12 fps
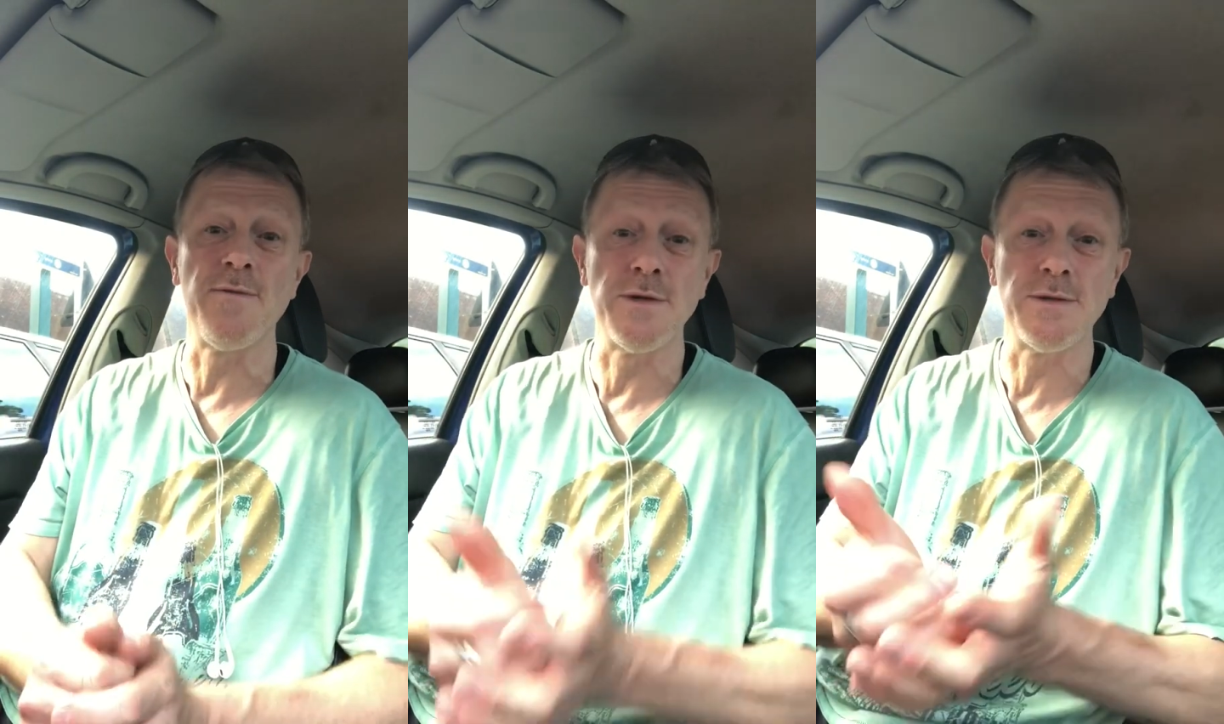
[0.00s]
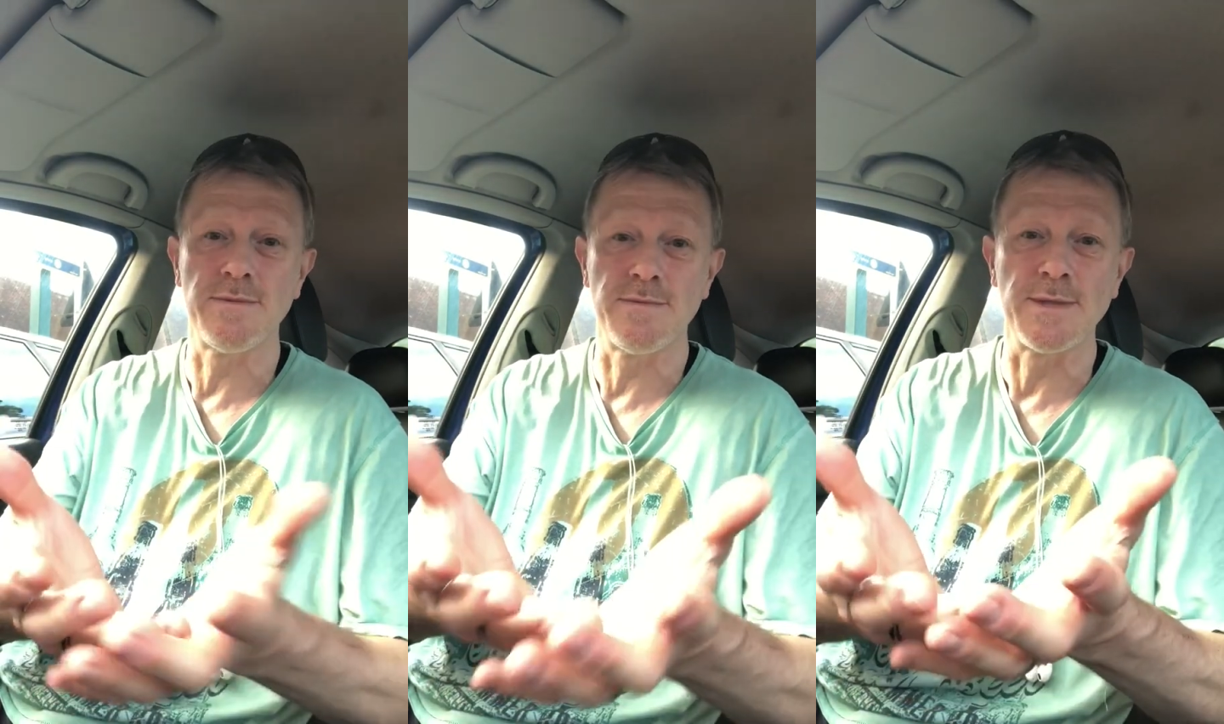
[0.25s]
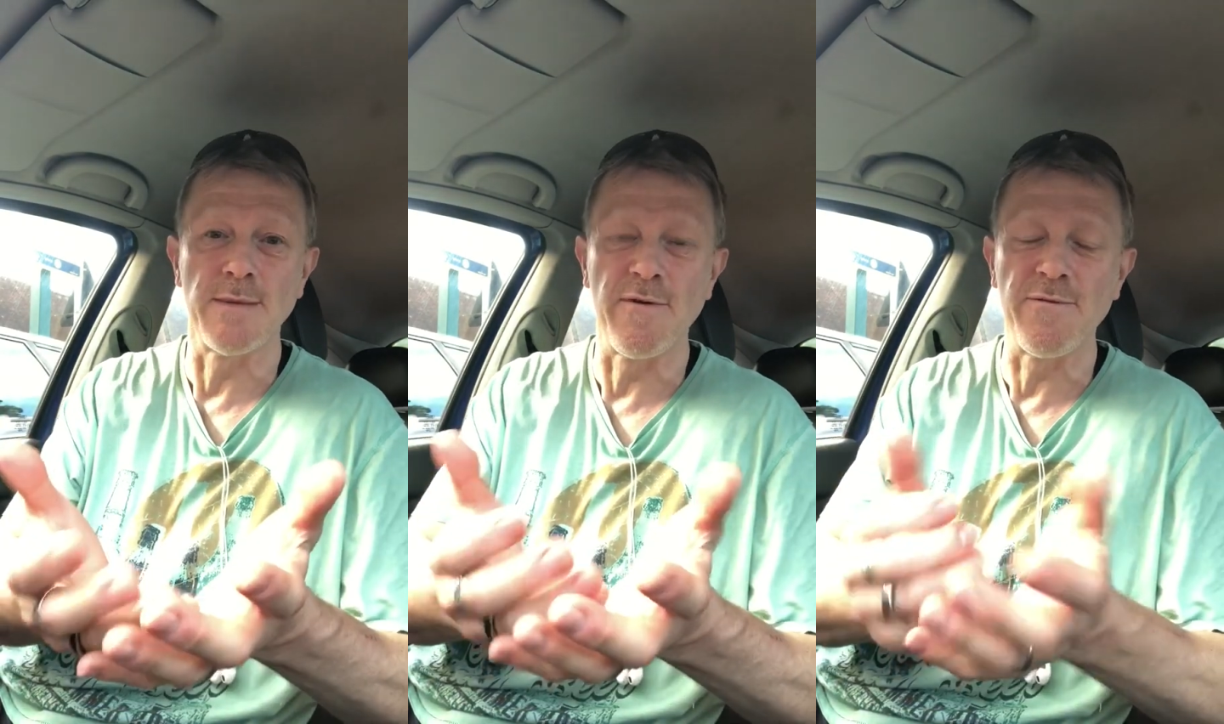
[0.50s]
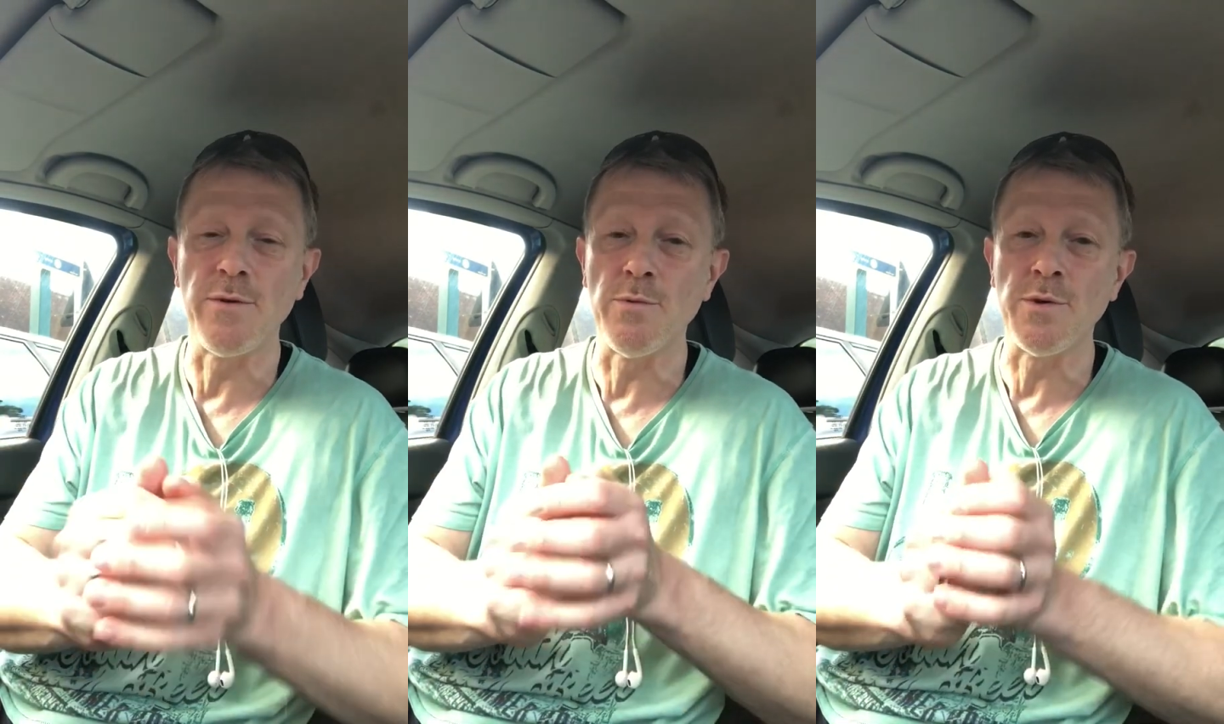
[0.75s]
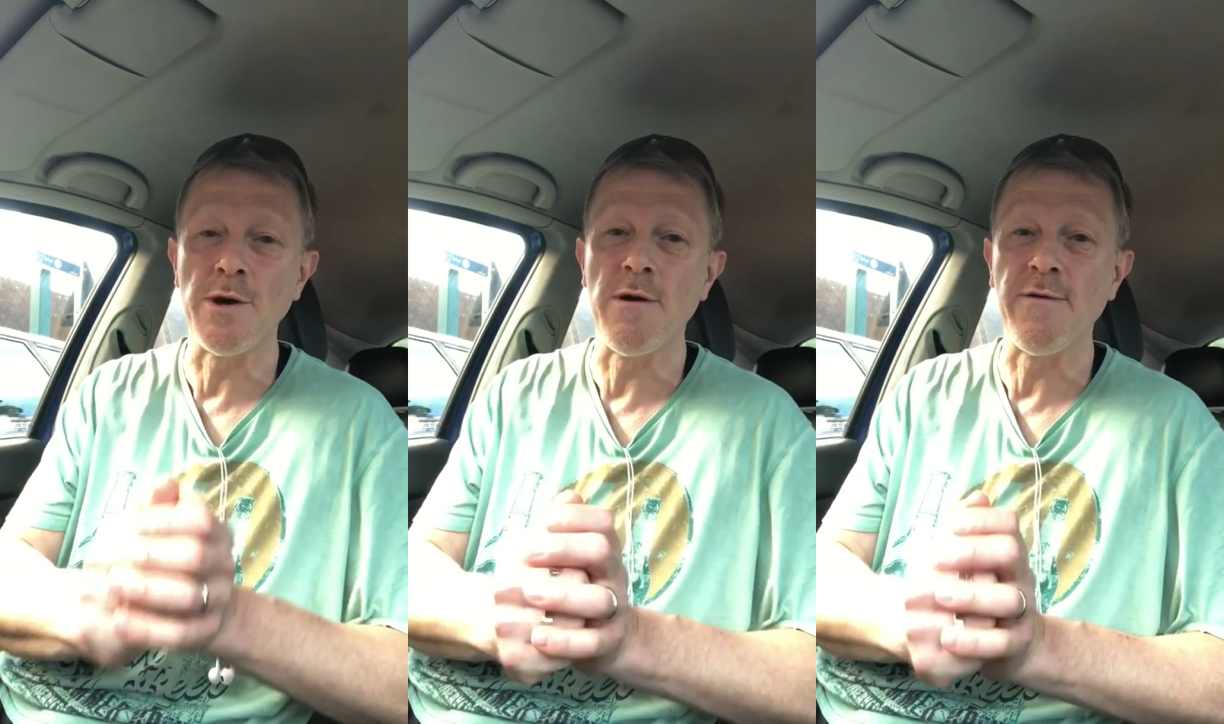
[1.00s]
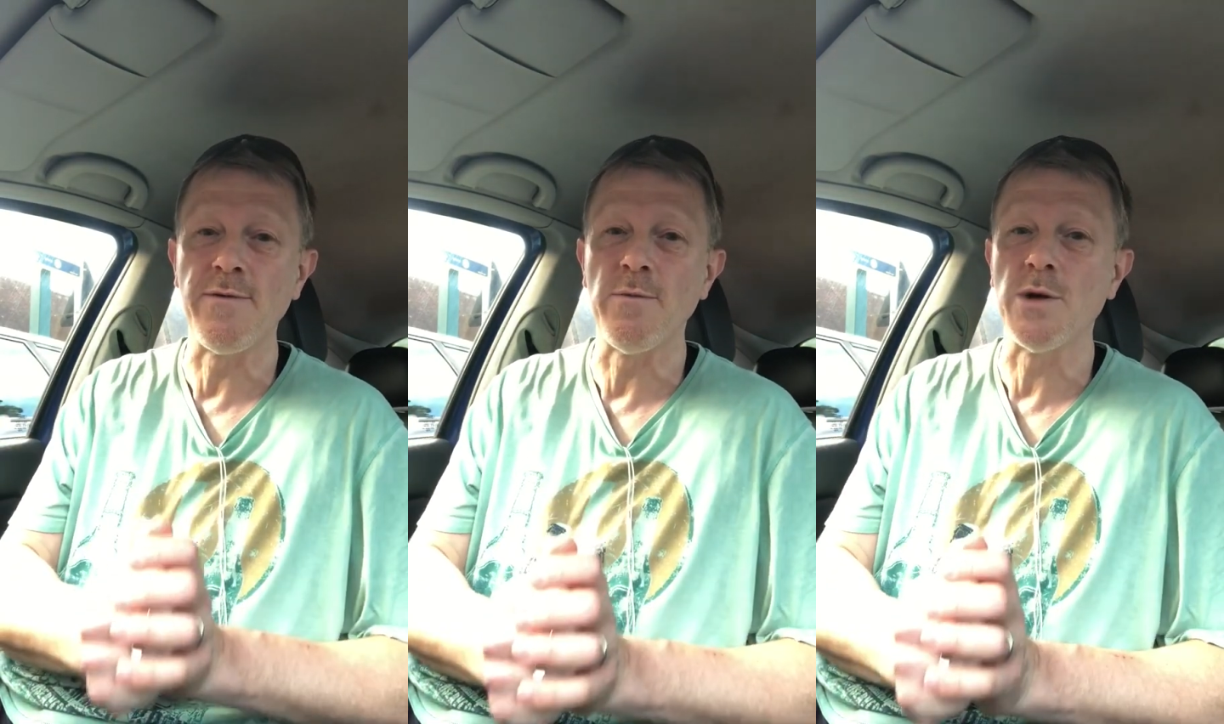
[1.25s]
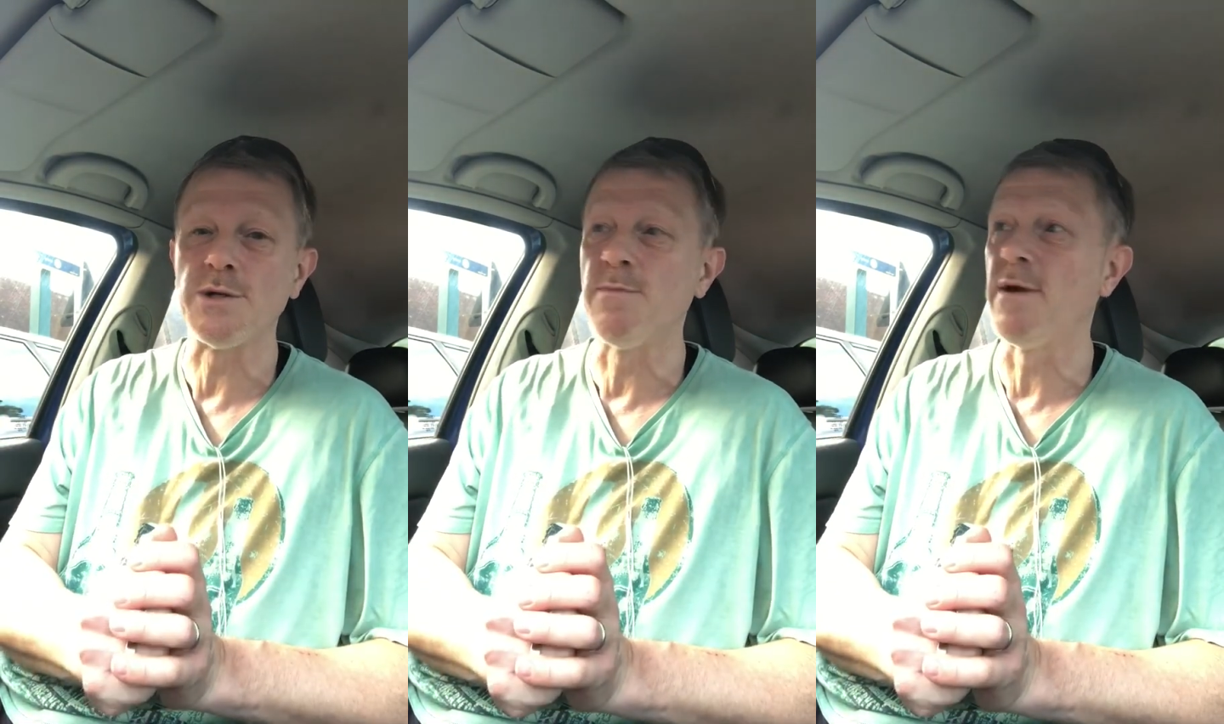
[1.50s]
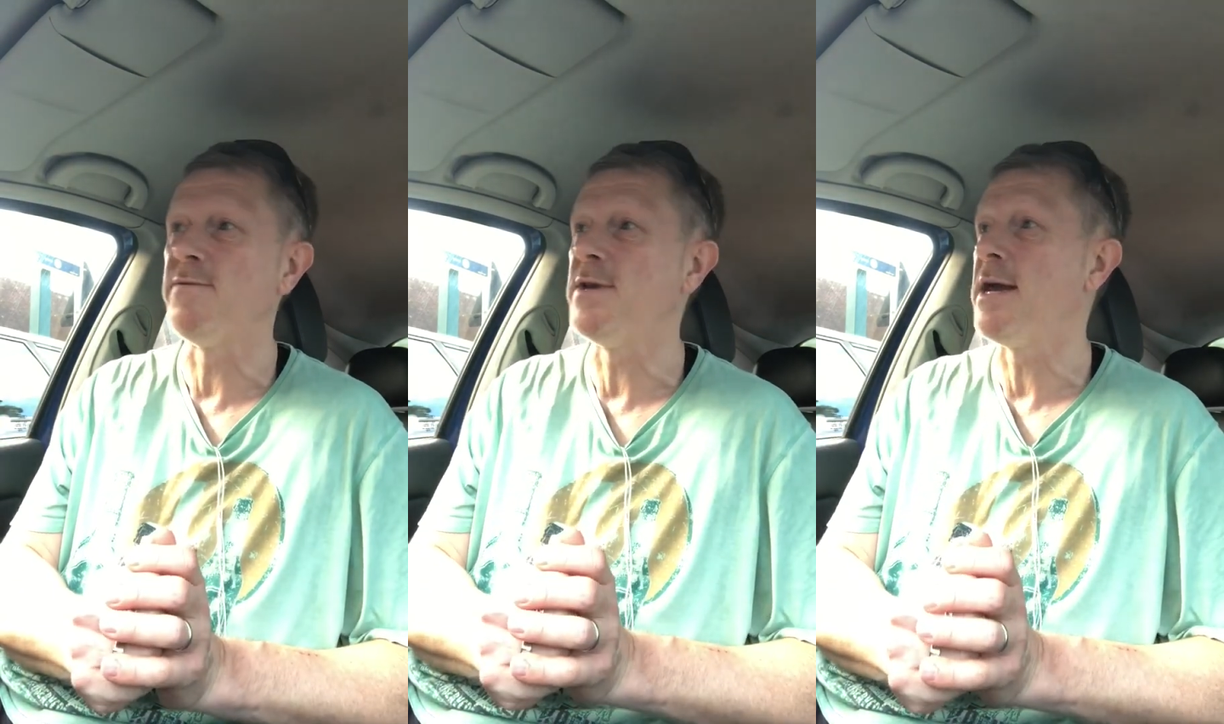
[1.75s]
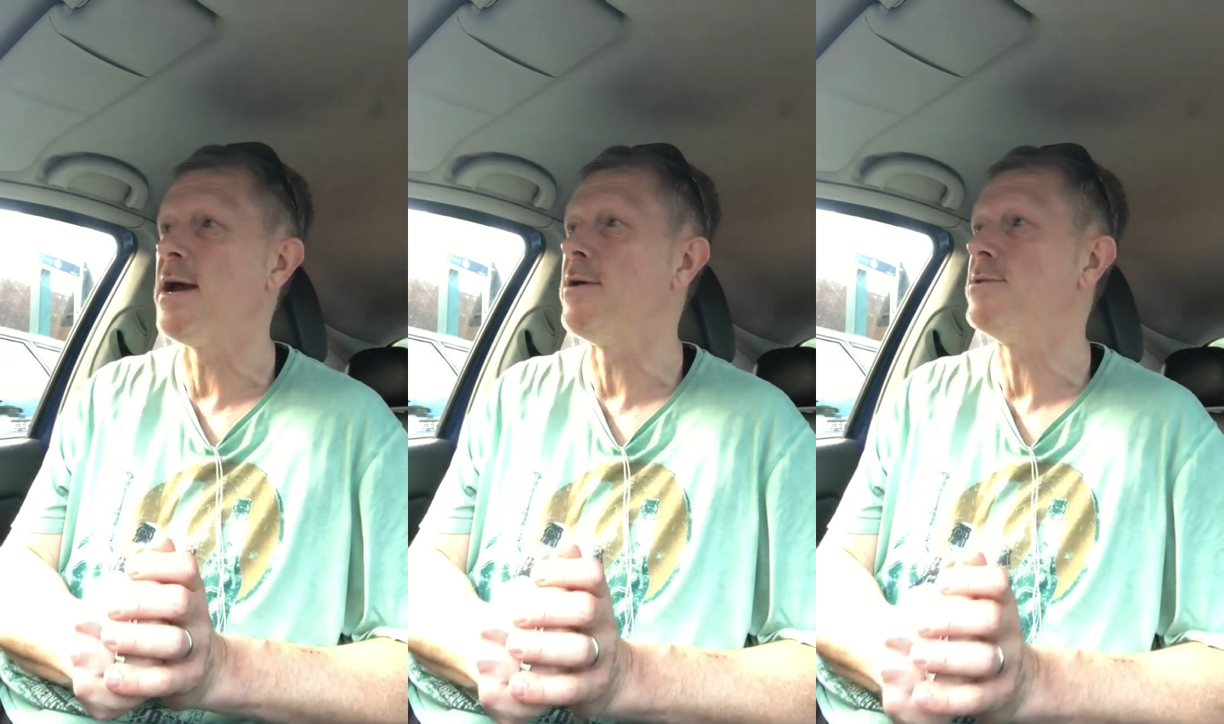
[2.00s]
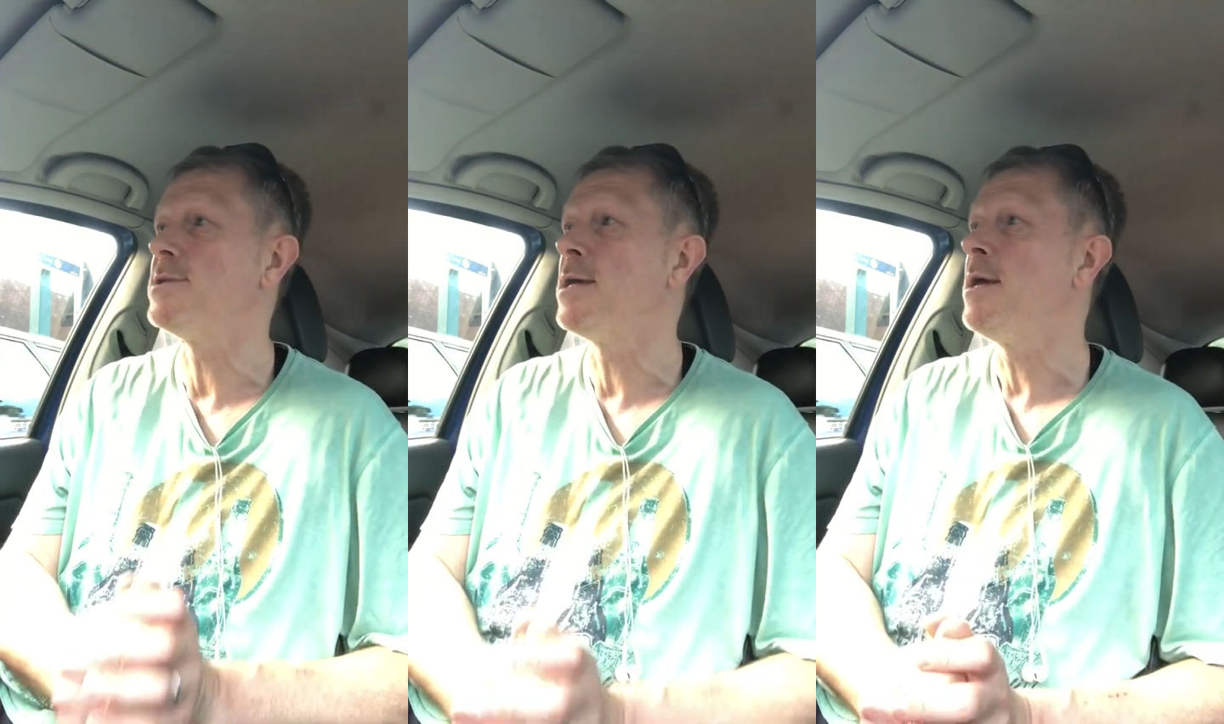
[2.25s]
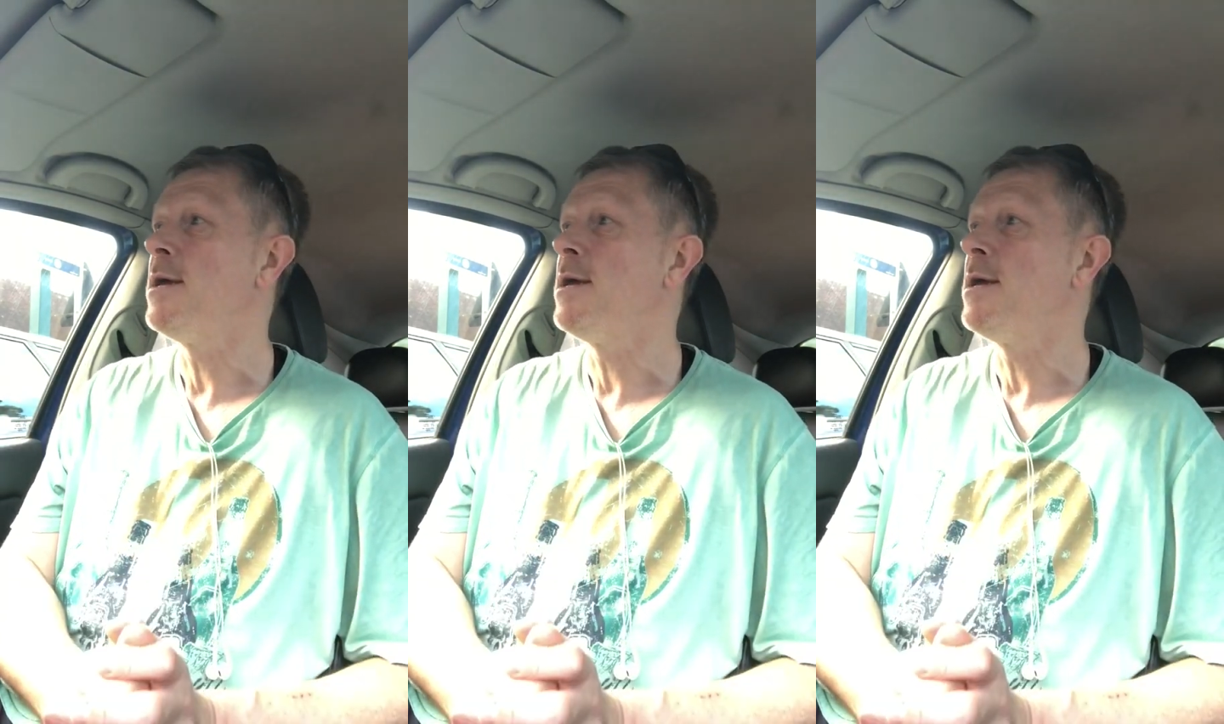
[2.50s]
as some of you will know if you watch my videos.